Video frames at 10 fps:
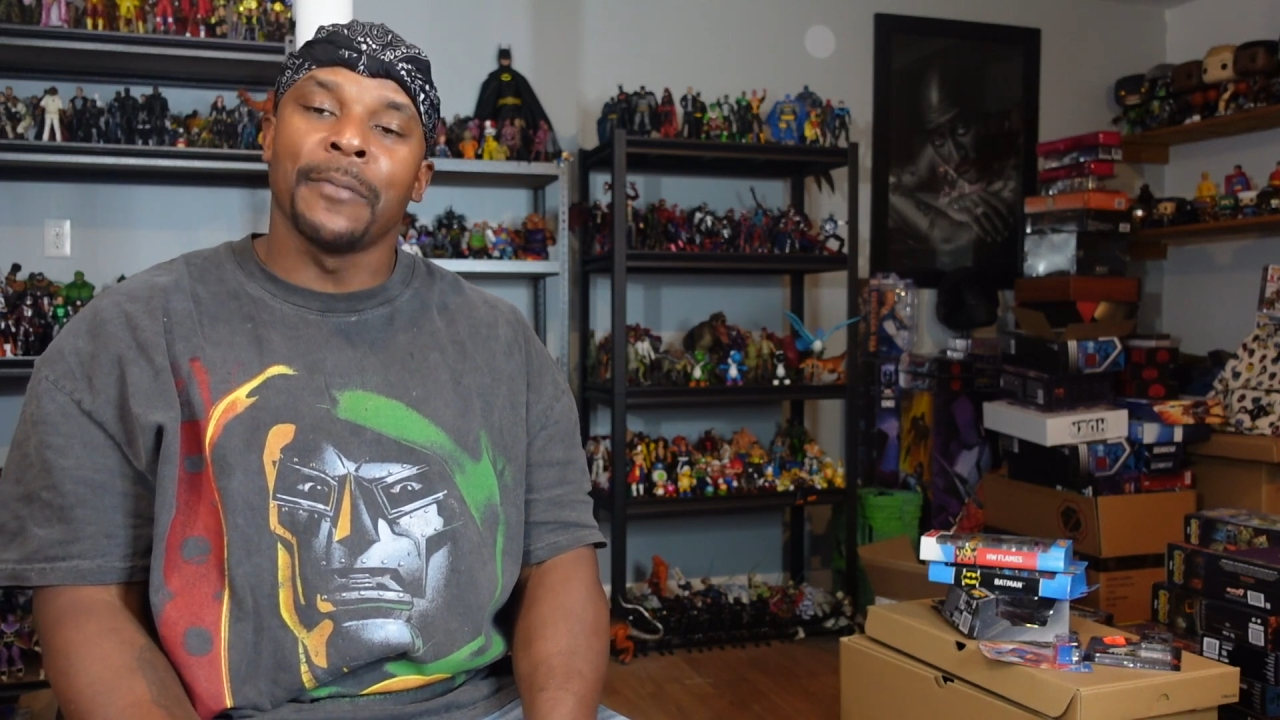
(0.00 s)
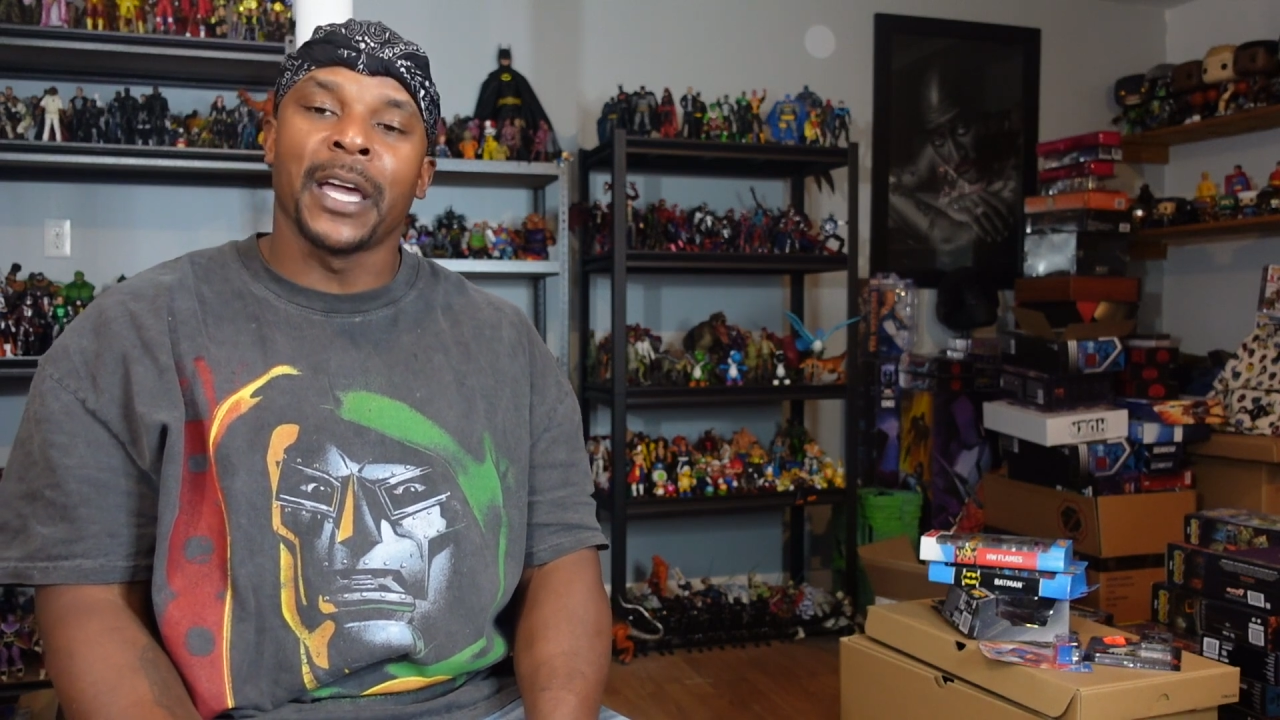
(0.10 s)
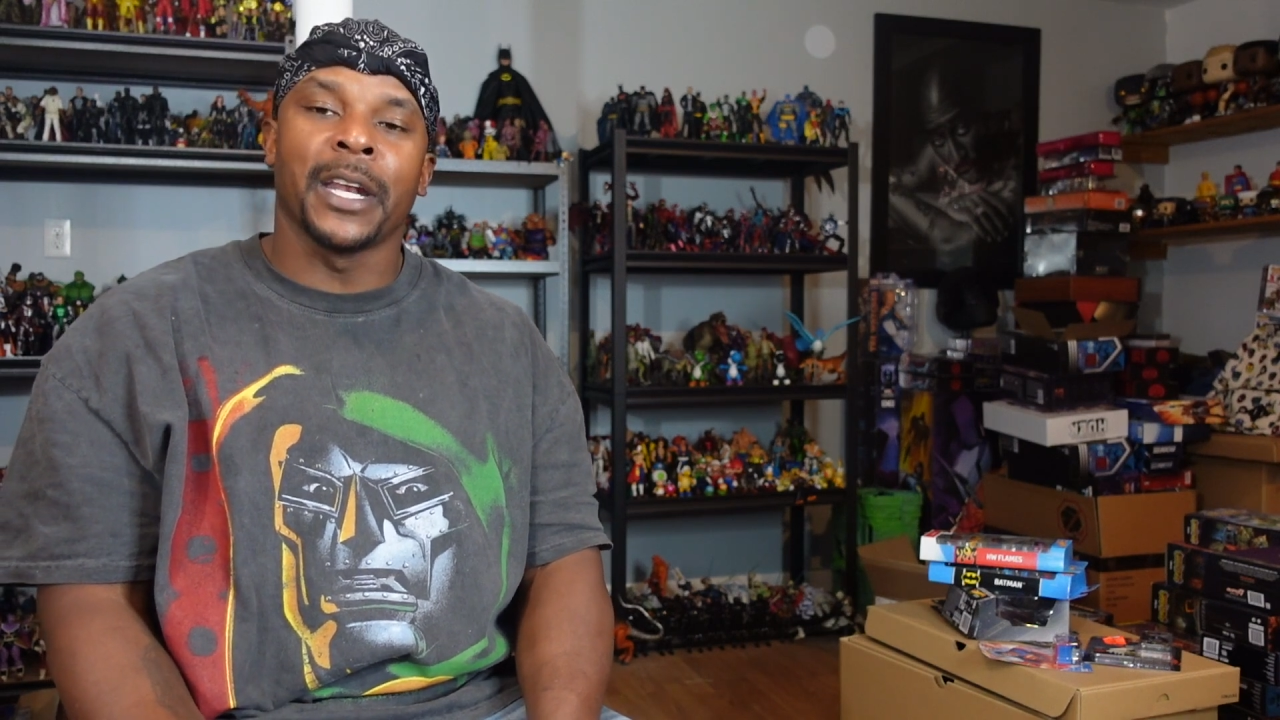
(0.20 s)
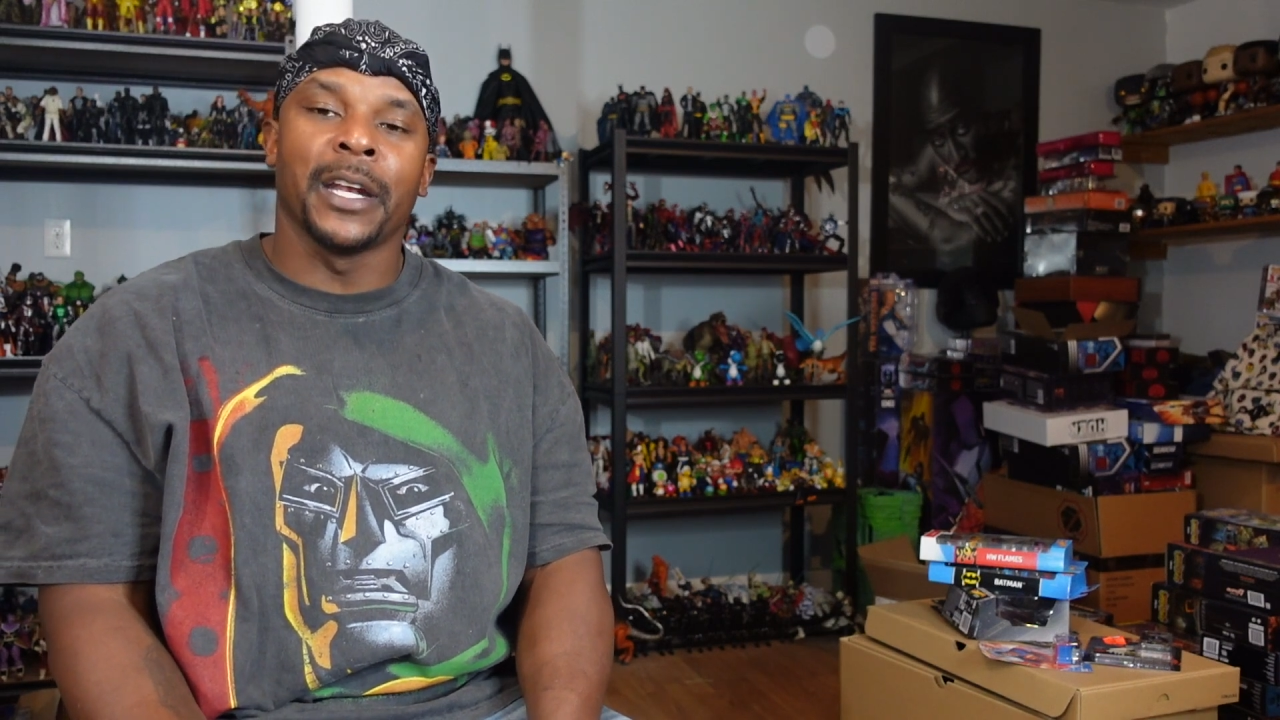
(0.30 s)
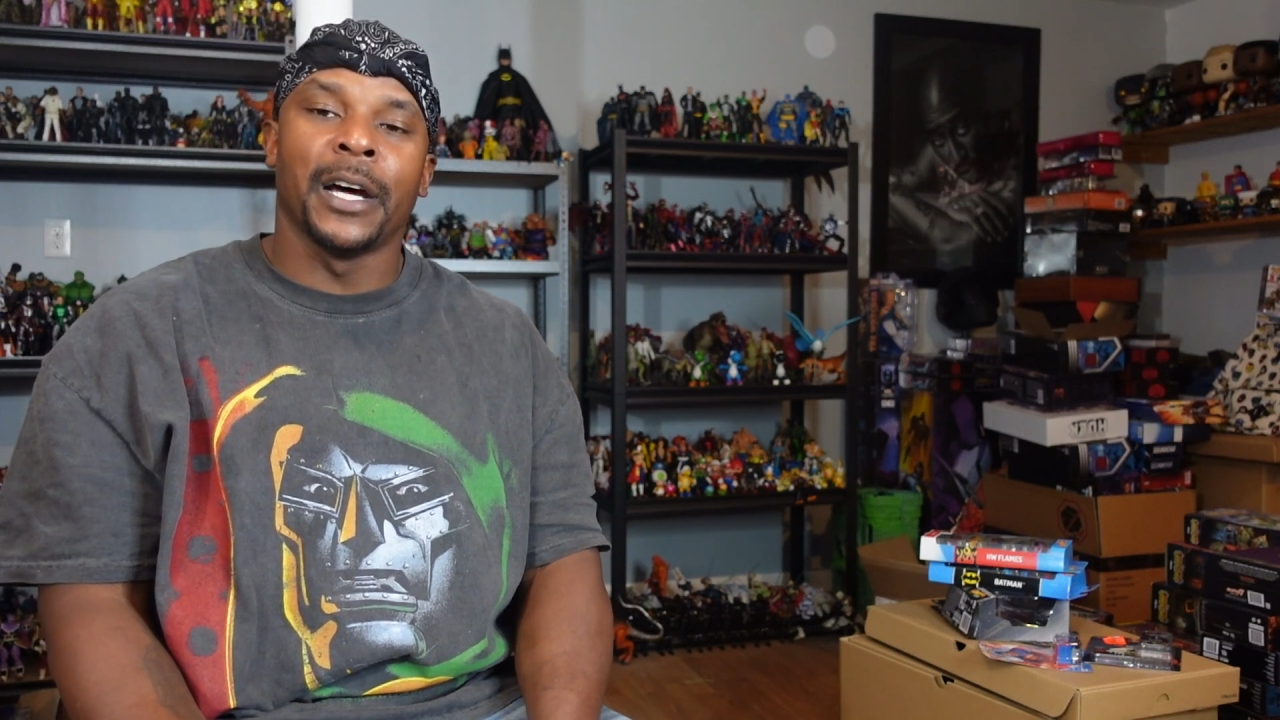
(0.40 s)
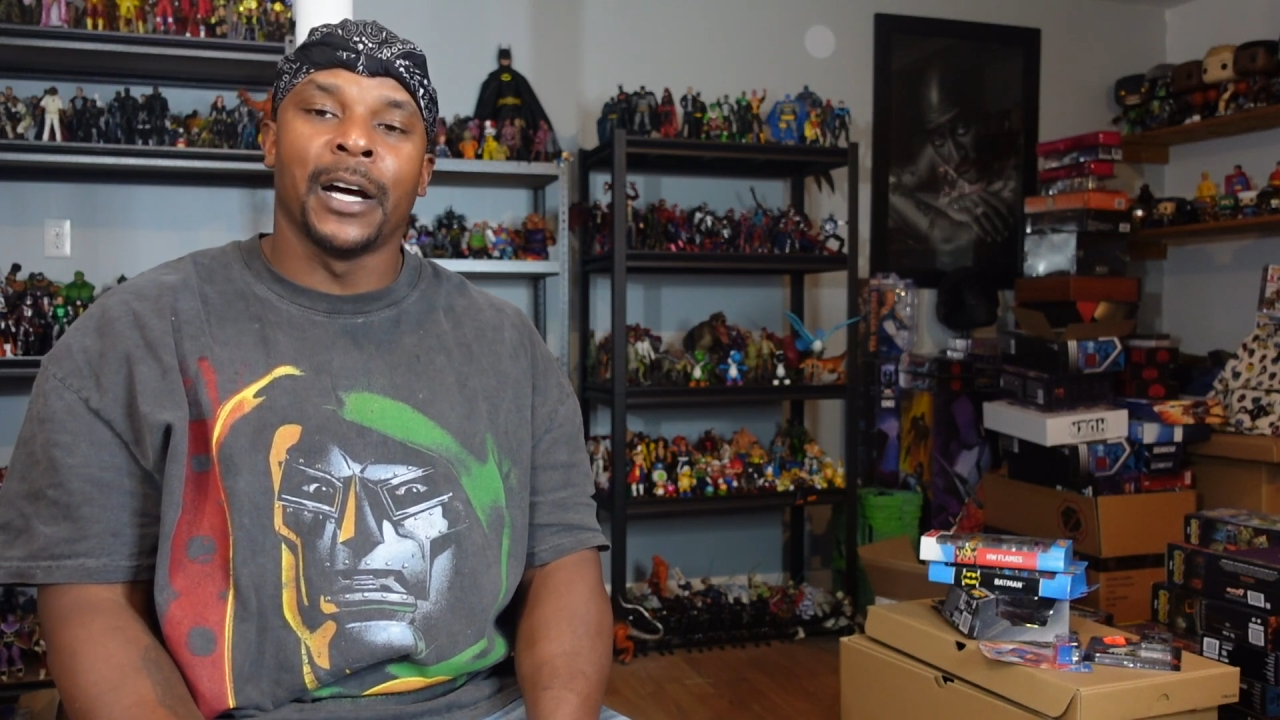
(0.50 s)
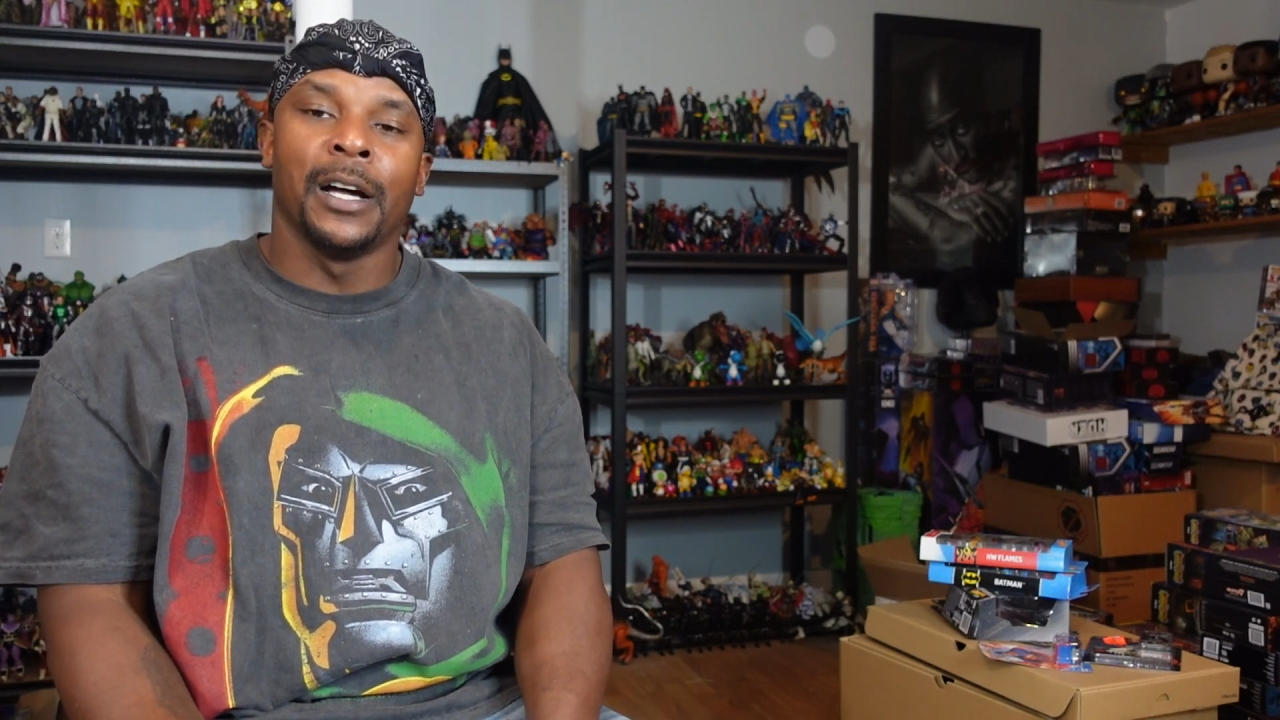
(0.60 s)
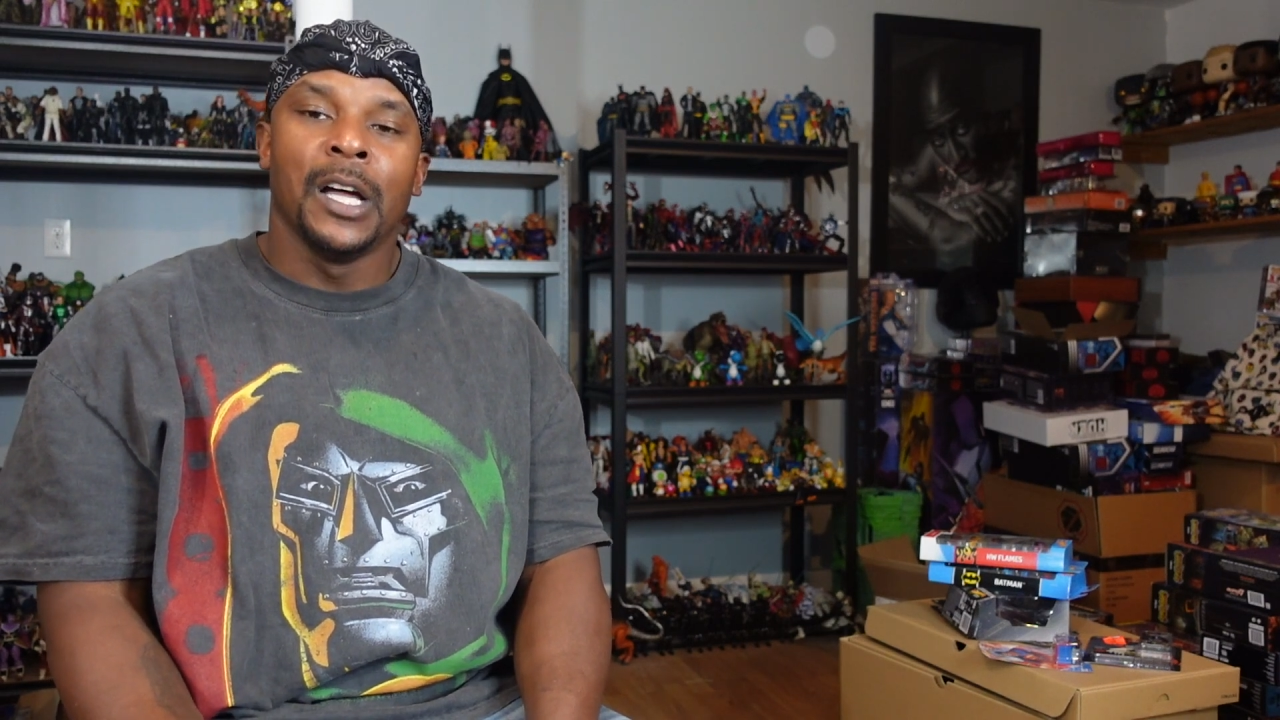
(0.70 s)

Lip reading: man. And I